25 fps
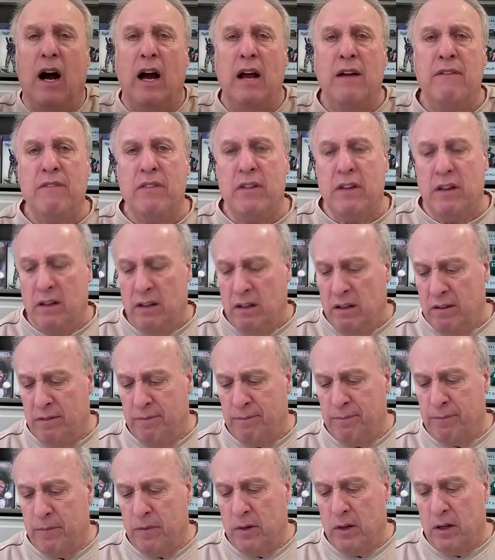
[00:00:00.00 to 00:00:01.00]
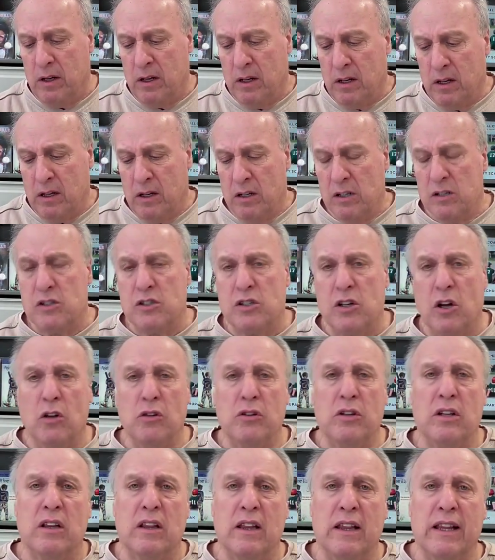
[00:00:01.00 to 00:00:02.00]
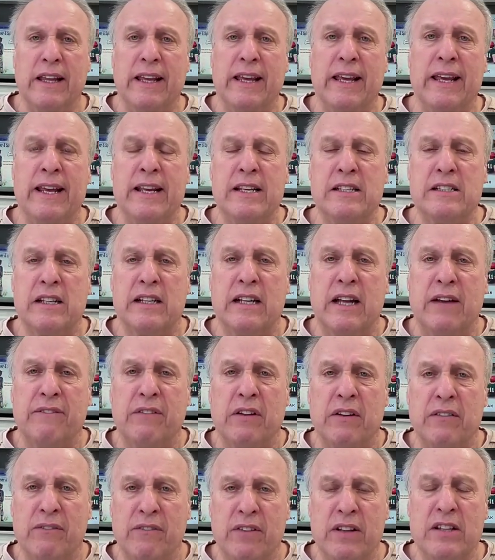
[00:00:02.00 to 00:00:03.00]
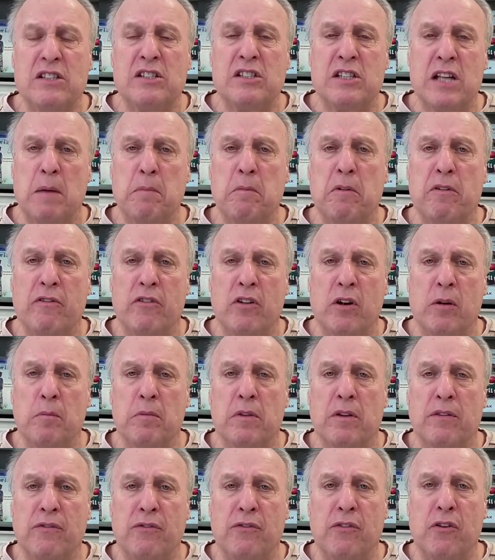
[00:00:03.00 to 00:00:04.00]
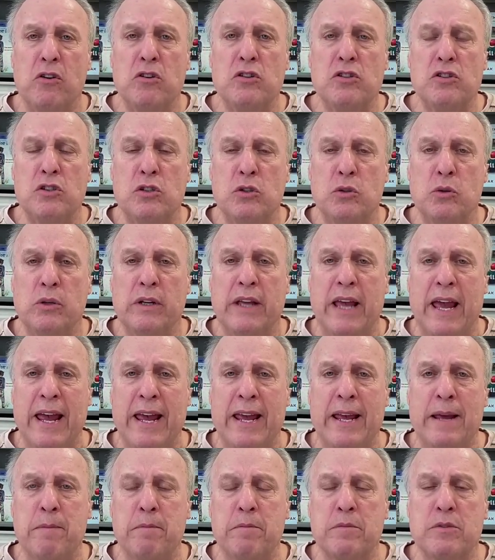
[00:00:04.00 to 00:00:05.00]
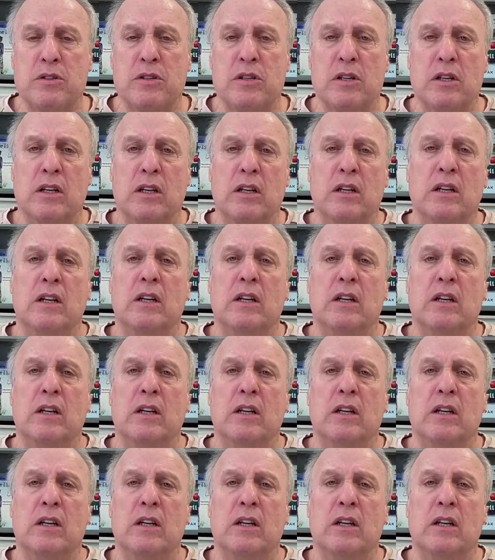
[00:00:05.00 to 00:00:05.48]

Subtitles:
I've consulted leagues and I've convinced some of them the first two games